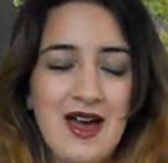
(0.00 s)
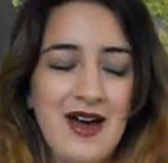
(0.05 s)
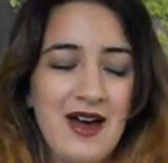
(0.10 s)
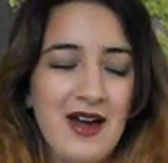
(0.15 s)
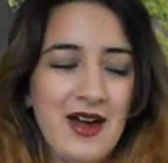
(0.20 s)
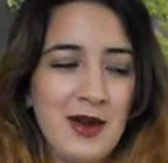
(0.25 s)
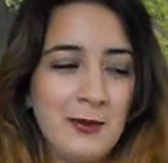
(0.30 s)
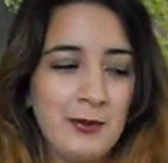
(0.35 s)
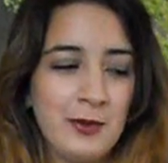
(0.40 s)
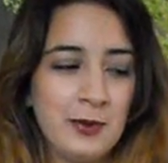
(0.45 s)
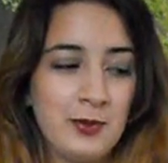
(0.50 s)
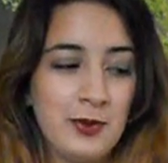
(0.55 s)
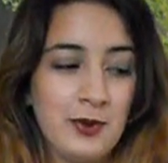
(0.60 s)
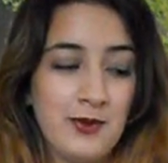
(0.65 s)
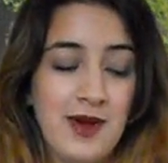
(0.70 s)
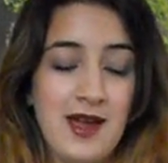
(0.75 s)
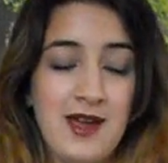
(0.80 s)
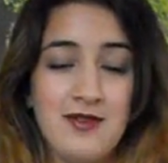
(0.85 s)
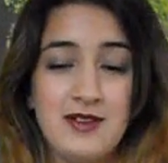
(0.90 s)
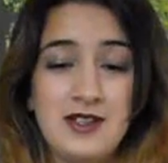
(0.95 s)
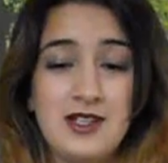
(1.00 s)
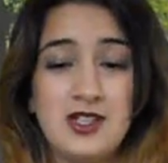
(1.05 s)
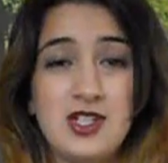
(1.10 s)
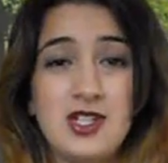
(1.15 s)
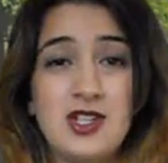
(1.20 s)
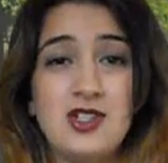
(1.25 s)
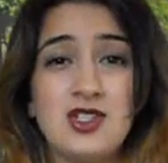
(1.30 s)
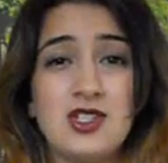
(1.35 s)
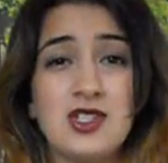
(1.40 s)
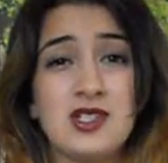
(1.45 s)
But whatever you
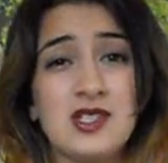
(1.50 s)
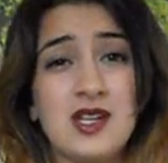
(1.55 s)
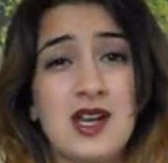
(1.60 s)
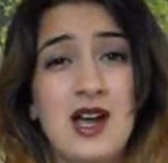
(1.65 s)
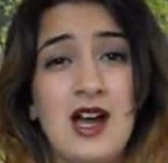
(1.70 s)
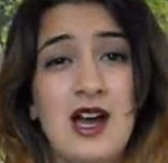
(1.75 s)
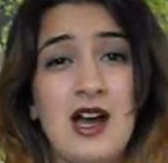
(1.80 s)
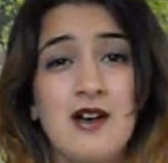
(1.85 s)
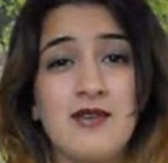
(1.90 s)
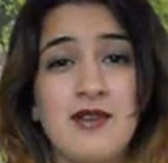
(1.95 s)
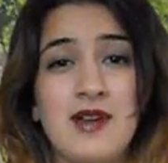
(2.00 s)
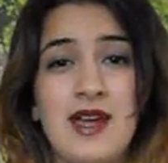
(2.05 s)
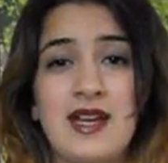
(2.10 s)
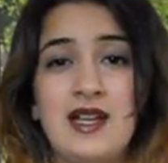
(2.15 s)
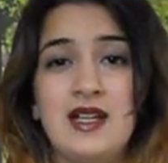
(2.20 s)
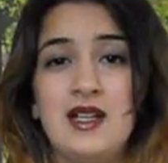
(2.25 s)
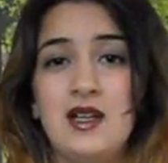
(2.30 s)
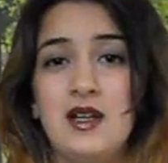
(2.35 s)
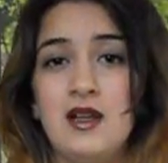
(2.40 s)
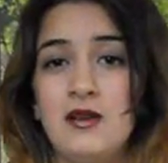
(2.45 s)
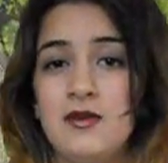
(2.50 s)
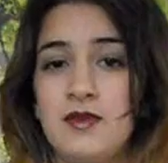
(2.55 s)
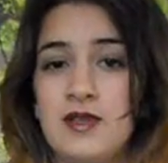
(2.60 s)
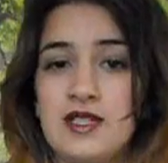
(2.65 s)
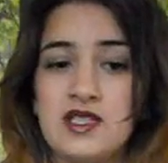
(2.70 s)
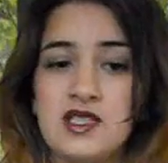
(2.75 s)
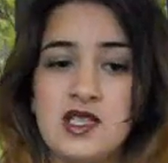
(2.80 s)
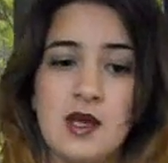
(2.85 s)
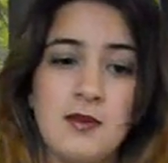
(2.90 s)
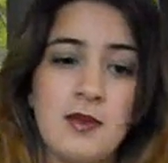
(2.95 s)
do, just have a lovely
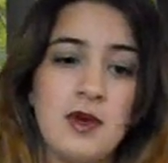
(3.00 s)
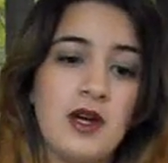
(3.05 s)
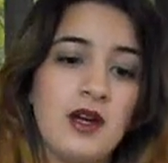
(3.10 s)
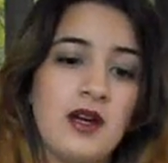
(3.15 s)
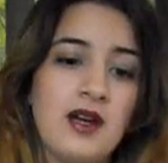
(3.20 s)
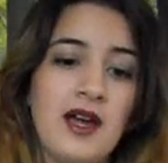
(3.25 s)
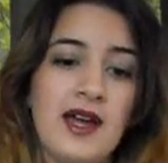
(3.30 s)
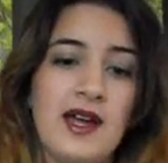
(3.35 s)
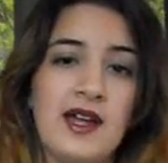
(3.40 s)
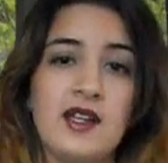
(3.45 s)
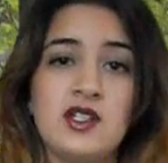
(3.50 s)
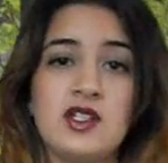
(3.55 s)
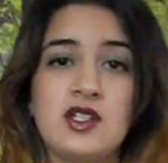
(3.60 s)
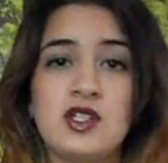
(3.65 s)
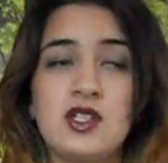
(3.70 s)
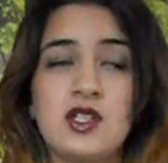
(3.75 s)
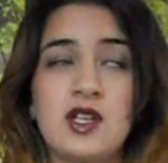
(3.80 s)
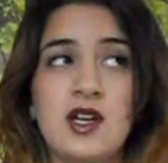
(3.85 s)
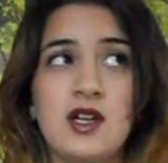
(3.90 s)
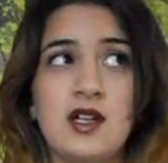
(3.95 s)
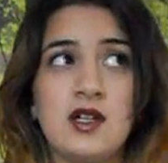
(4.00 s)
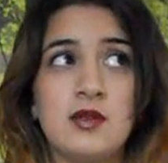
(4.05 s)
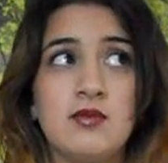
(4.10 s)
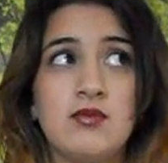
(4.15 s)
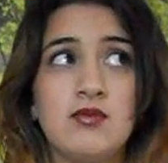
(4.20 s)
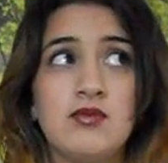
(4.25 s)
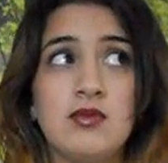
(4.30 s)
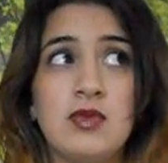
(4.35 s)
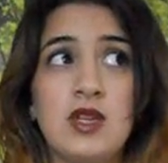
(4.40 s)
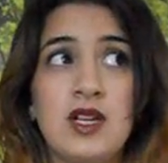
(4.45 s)
summer,
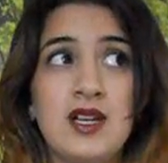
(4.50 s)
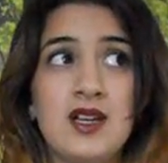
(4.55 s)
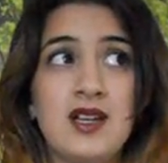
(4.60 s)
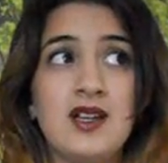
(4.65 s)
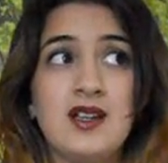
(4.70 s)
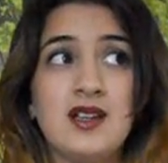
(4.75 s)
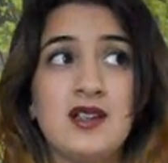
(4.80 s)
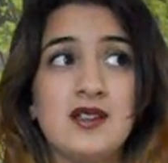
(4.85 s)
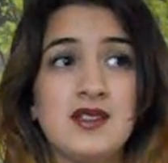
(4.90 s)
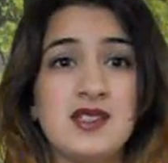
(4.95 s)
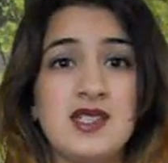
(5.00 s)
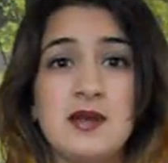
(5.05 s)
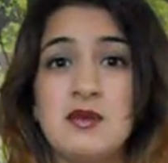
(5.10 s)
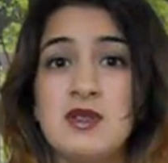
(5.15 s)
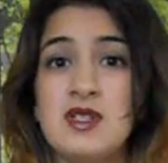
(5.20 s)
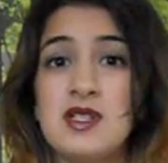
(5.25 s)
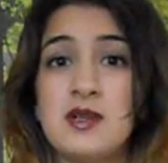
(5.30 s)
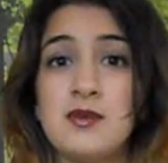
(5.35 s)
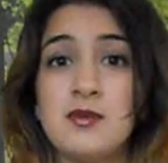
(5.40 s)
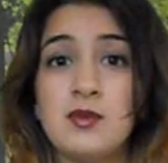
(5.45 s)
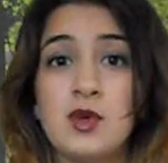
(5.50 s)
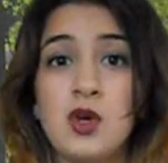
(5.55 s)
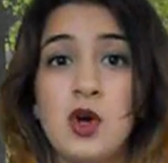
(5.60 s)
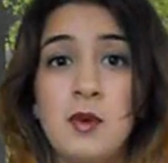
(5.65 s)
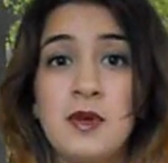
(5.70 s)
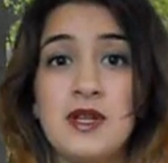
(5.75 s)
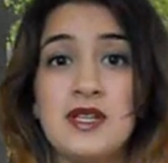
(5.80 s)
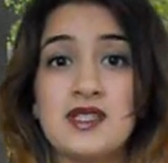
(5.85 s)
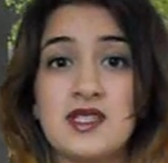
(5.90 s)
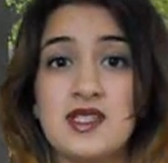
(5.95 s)
and send me some
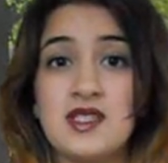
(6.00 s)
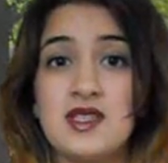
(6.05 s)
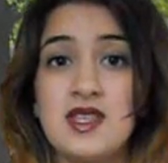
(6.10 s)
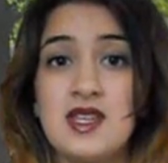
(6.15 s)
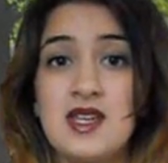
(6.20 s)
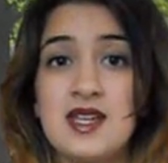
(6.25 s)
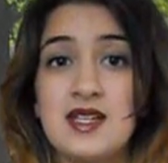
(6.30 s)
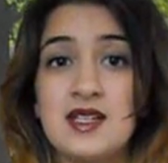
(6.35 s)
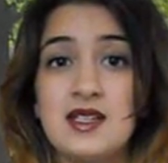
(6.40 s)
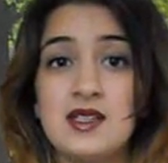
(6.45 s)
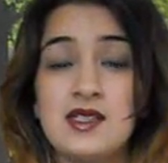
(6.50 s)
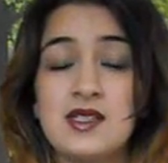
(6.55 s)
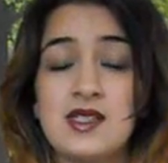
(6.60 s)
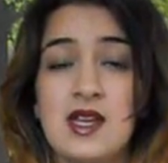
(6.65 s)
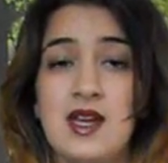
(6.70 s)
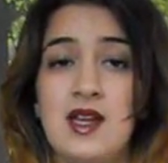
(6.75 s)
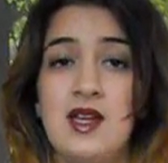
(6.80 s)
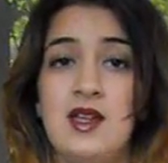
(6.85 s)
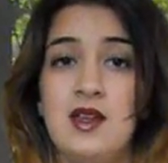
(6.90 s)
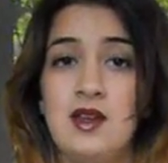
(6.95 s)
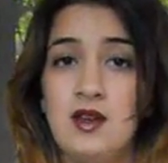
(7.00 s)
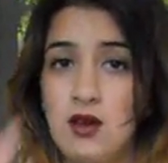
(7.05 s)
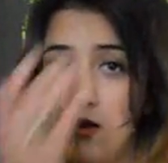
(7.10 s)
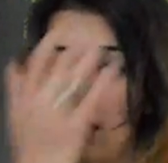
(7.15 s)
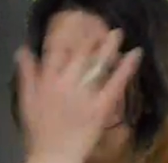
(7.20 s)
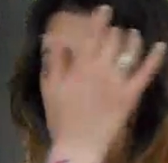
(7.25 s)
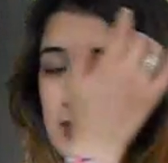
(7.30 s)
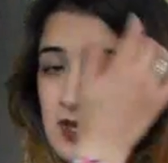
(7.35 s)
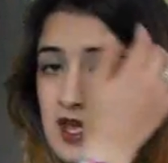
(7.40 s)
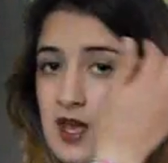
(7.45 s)
comments and things, and
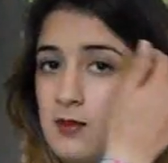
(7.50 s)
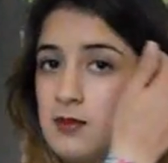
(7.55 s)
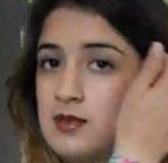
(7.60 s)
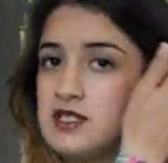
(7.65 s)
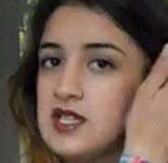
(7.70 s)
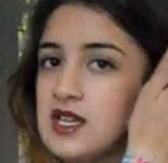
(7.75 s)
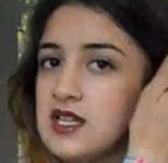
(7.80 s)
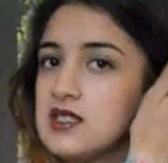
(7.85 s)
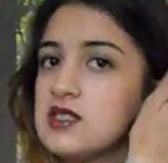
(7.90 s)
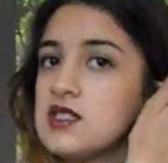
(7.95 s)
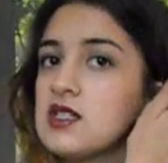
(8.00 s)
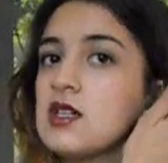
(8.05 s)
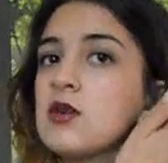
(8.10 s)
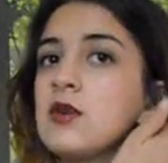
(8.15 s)
I'll be happy to answer